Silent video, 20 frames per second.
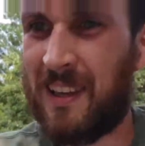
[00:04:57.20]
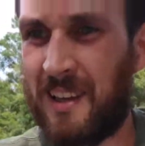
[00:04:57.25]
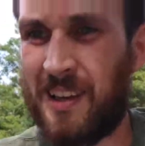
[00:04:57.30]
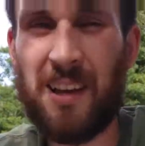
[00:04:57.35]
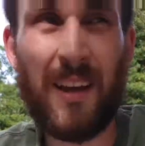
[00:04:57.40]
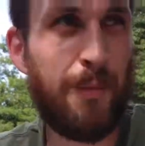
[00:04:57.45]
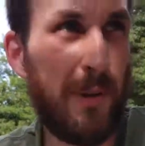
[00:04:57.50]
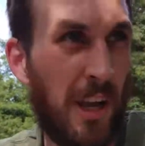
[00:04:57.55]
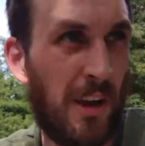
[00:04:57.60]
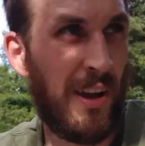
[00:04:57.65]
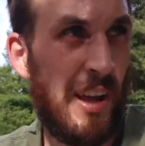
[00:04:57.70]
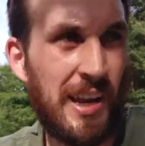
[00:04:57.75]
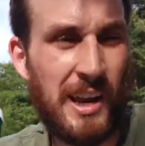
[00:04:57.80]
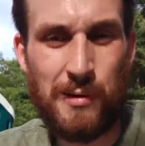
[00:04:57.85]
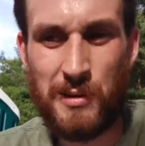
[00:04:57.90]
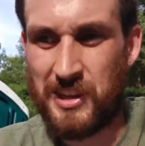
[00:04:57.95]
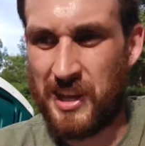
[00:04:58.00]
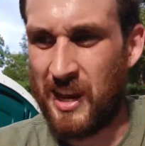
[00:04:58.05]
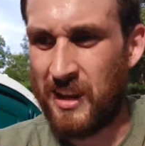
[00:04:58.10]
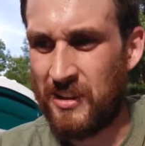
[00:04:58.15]
I'm gonna go hang out
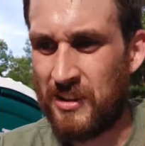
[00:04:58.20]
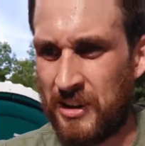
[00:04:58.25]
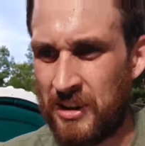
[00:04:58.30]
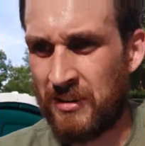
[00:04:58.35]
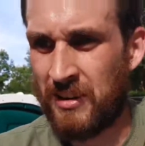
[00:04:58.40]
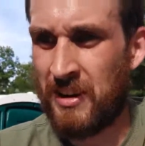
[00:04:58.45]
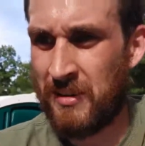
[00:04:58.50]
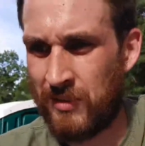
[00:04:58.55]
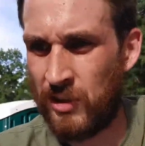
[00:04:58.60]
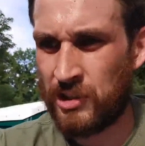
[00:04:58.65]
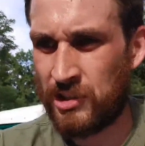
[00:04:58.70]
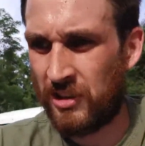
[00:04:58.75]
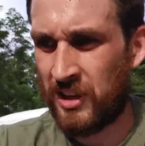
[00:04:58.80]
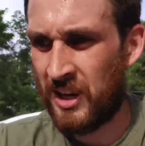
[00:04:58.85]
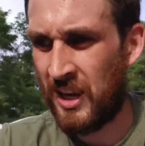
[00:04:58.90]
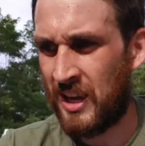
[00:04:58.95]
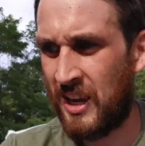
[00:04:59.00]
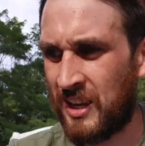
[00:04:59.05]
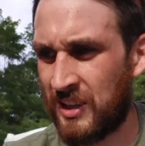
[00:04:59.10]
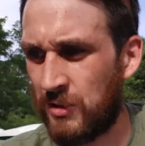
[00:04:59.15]
with Kayla on our anniversary.
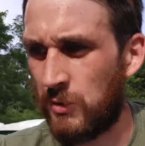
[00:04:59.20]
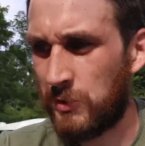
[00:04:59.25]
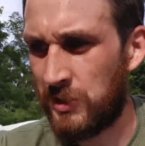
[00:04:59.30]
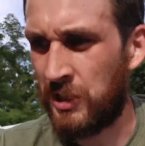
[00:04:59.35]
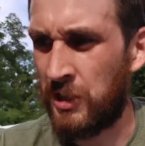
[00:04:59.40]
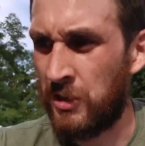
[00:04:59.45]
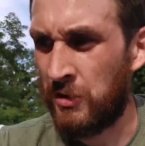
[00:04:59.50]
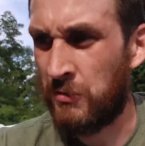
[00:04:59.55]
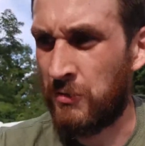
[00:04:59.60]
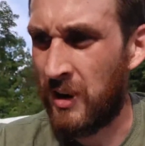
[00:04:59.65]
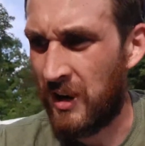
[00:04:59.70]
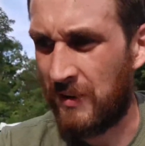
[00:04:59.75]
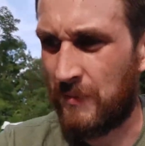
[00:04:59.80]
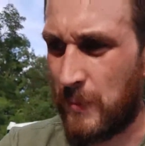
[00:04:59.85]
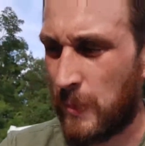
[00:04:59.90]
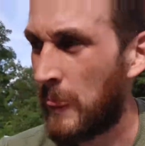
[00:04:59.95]
That's what you do, right?